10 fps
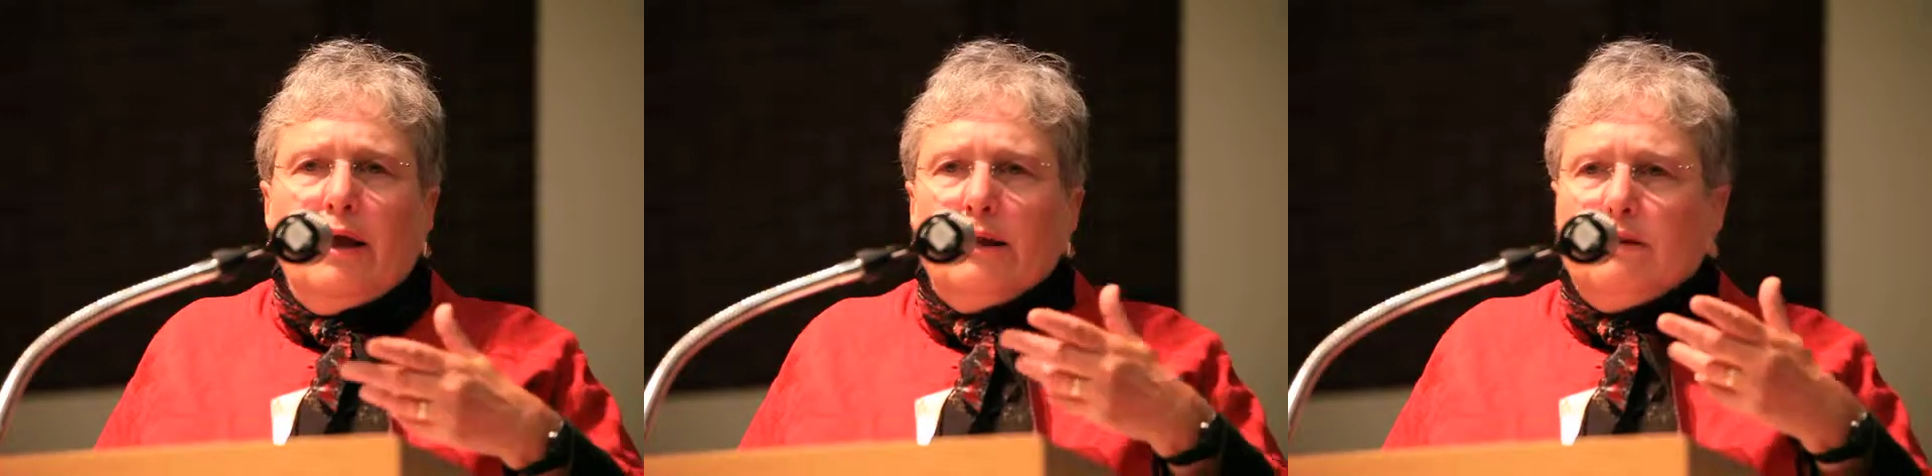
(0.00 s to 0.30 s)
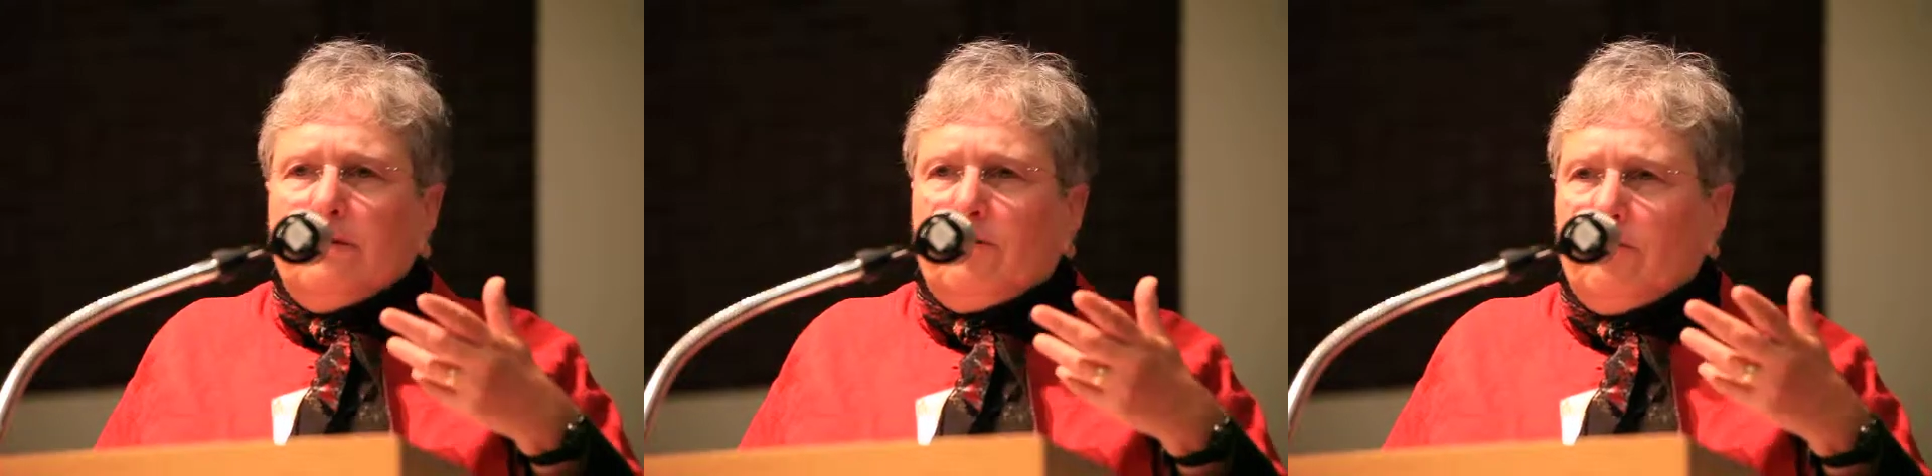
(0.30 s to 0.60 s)

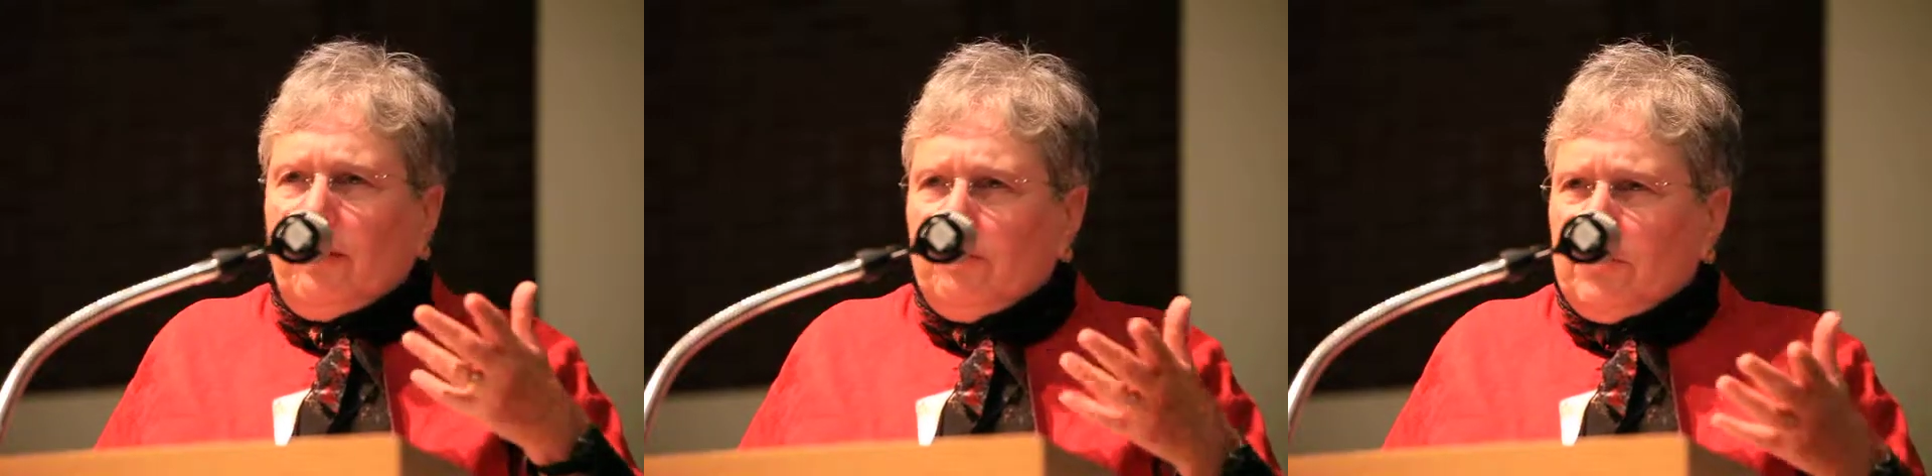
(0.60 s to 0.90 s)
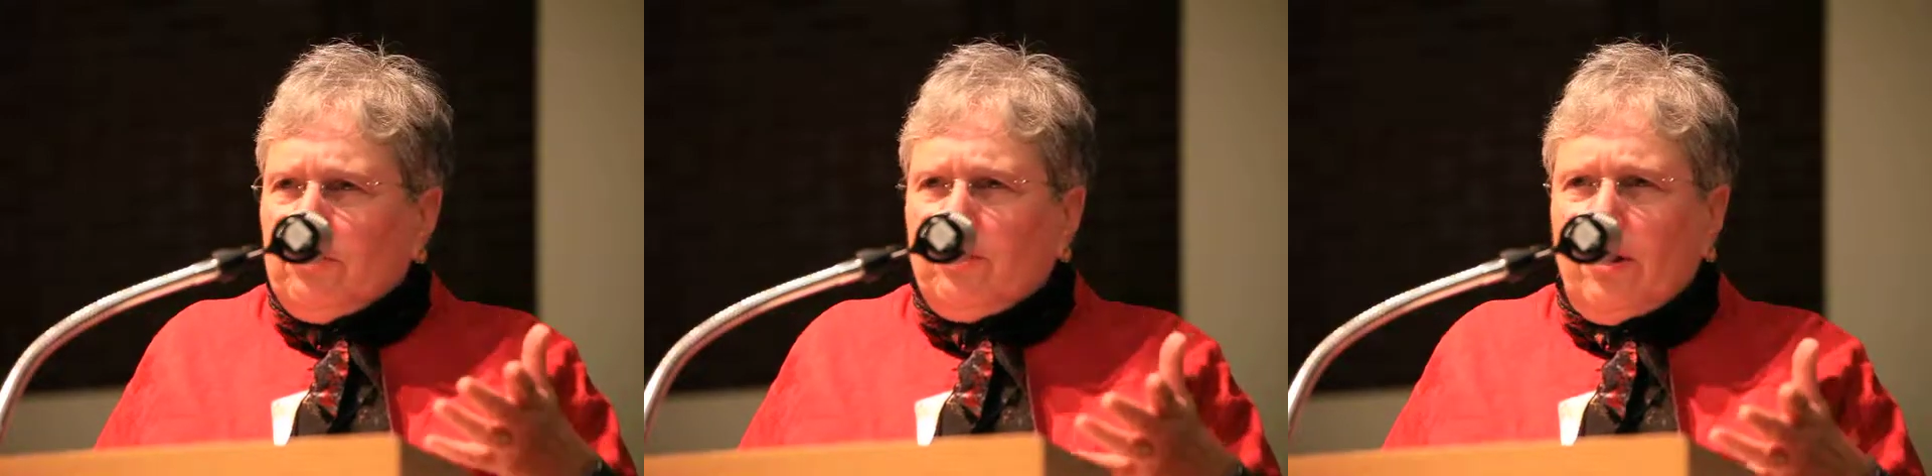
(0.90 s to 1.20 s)
It
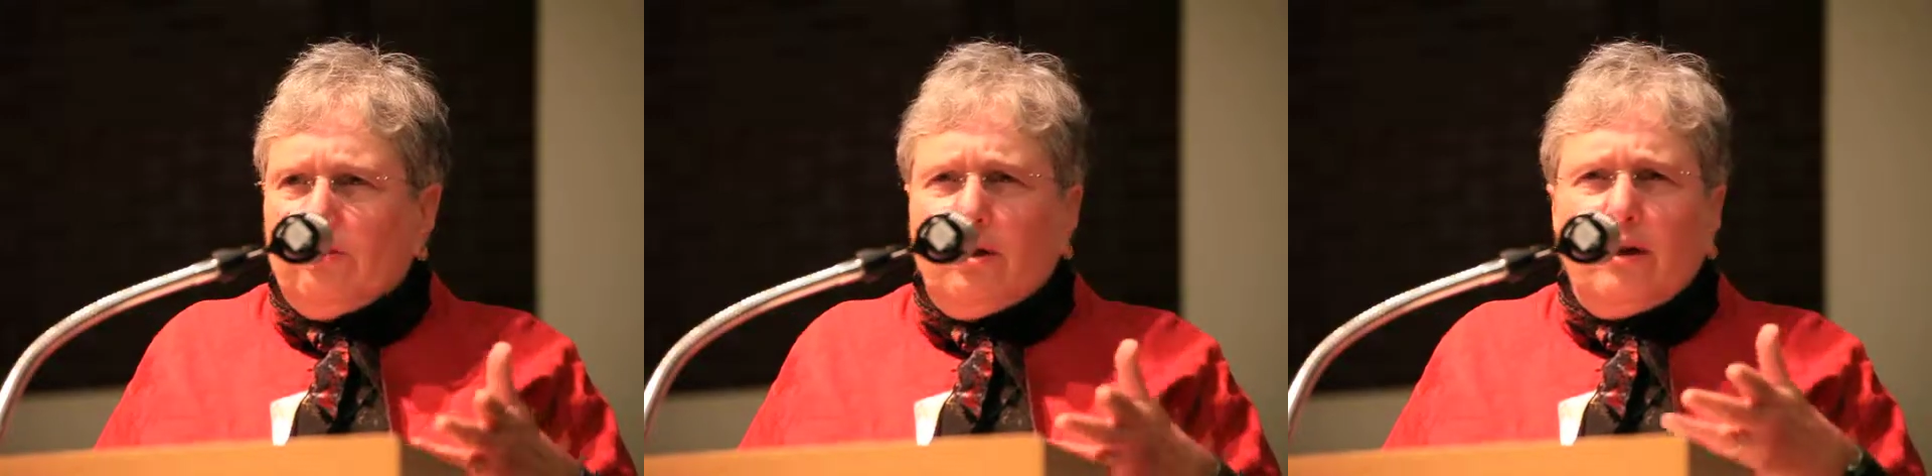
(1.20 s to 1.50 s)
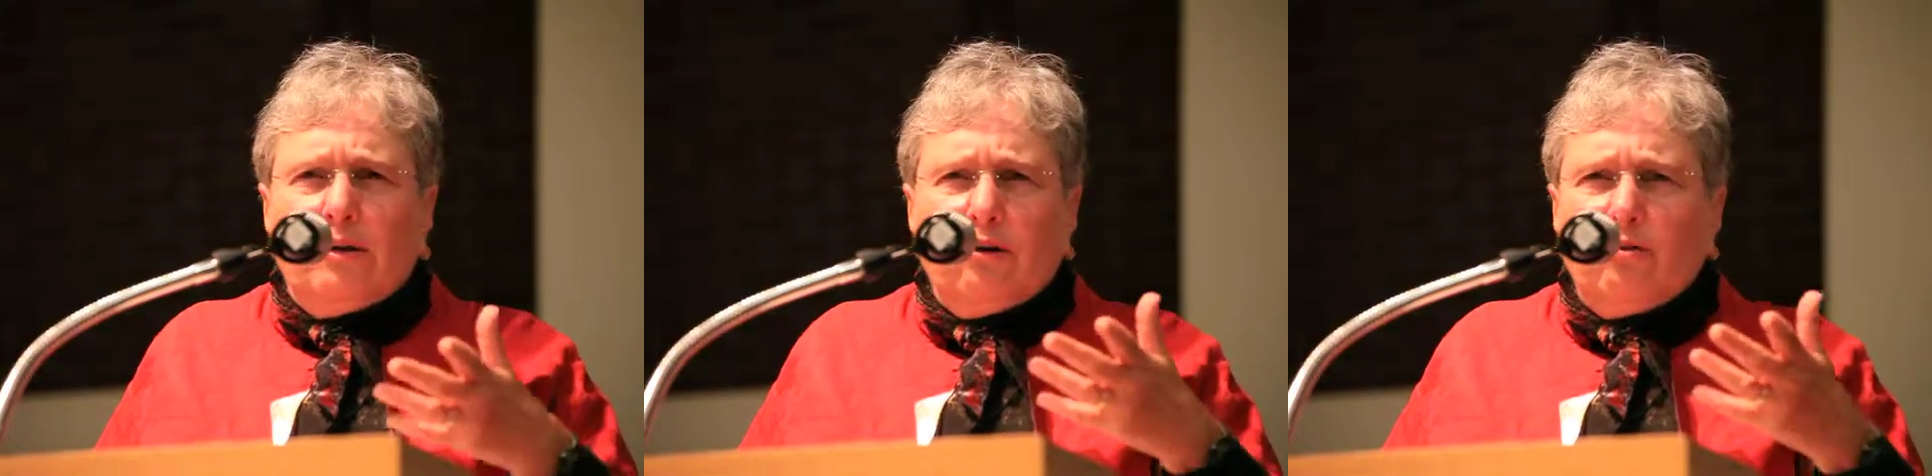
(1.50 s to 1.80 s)
simply says that
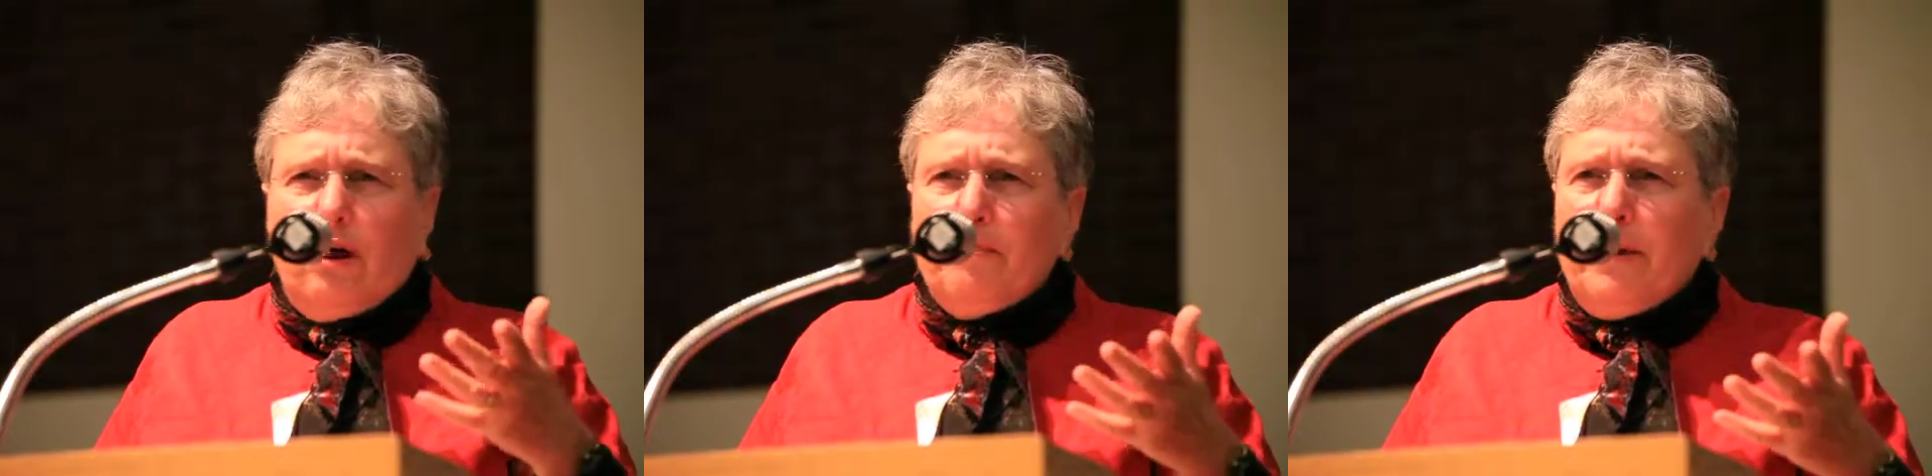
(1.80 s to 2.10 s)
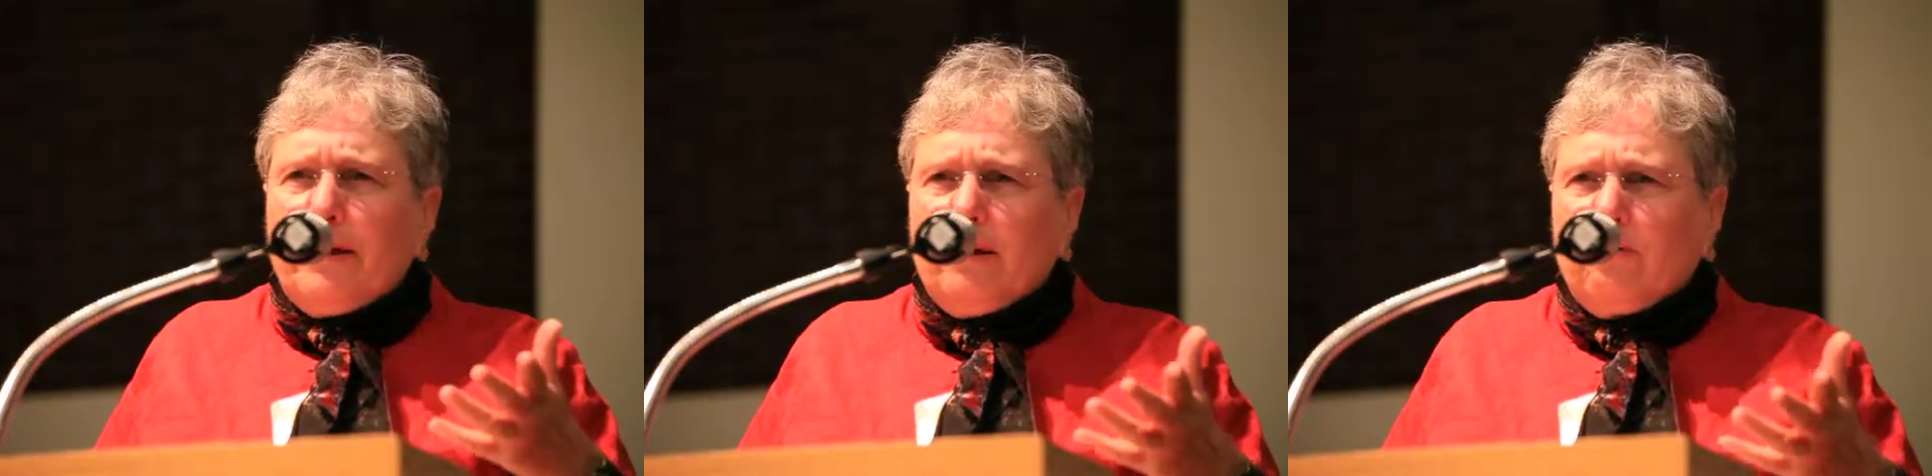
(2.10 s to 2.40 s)
it does not
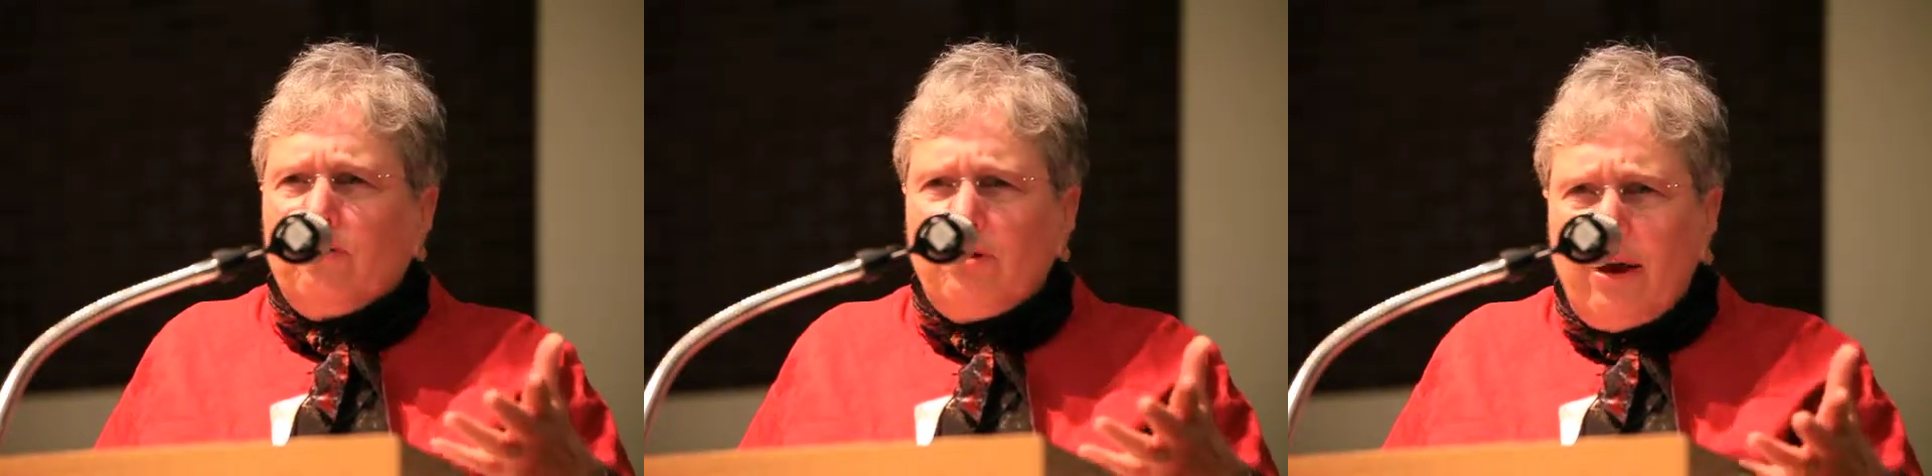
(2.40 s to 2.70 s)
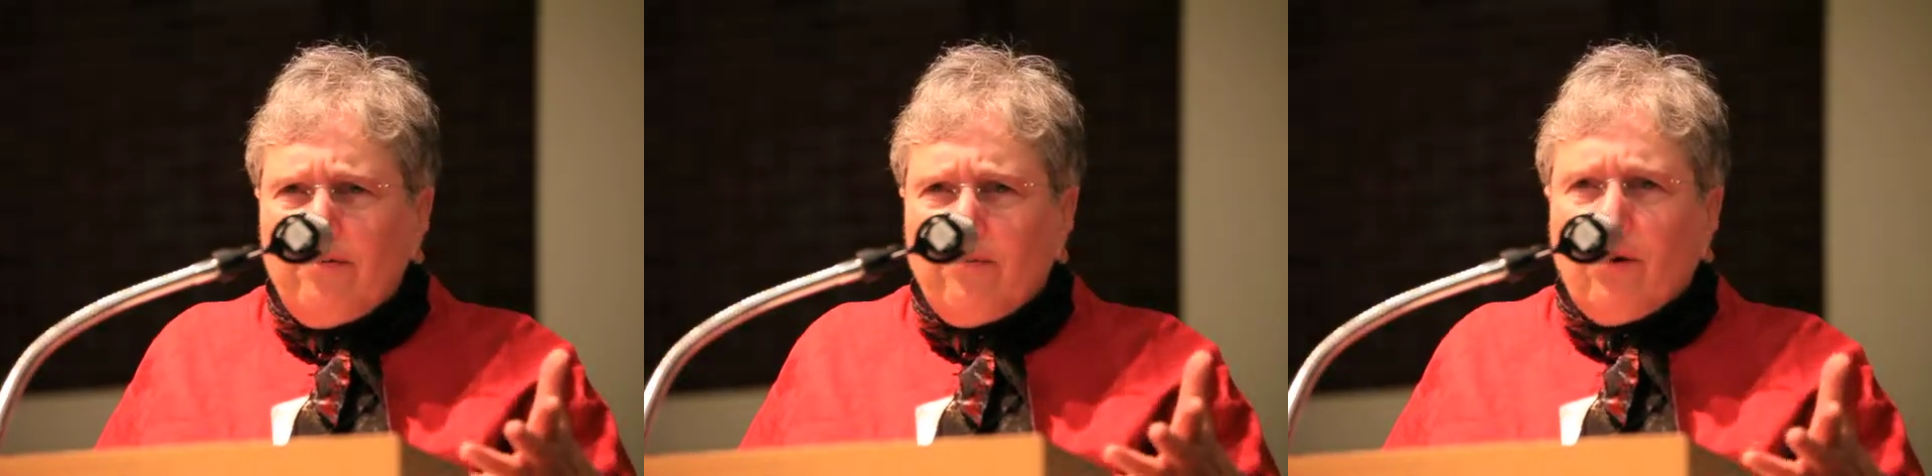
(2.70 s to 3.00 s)
make us
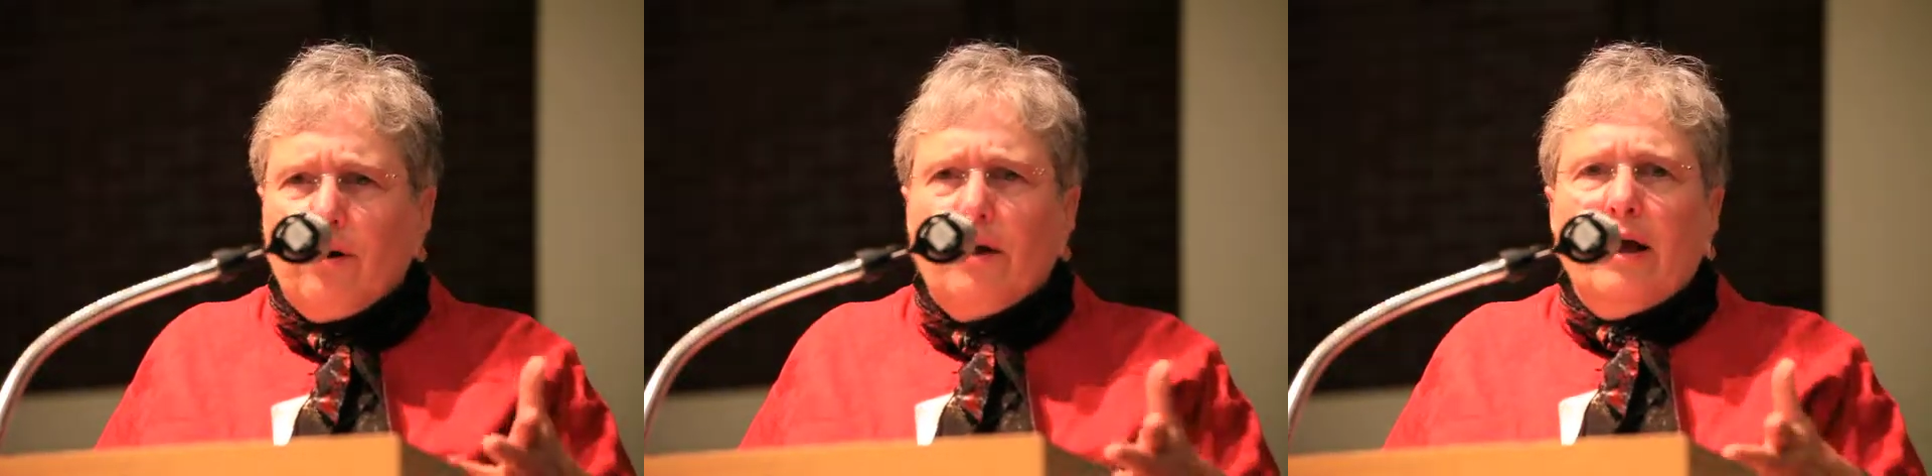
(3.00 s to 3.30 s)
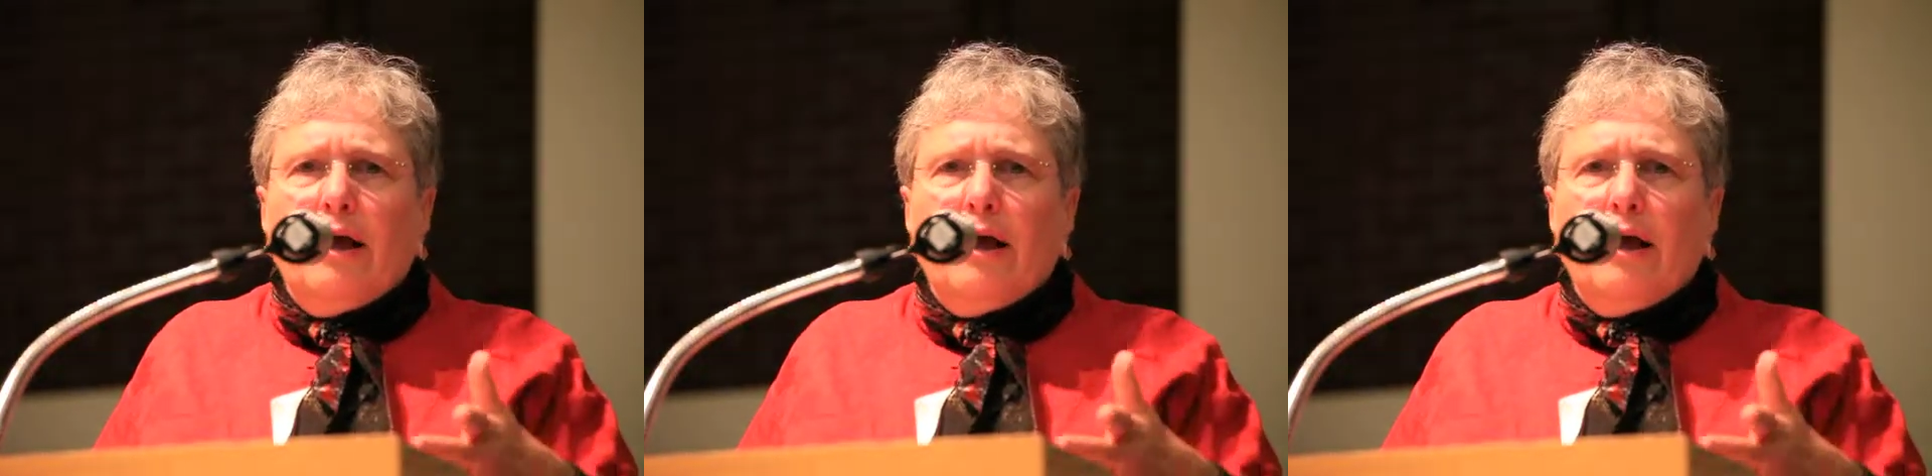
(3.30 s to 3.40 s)
safer.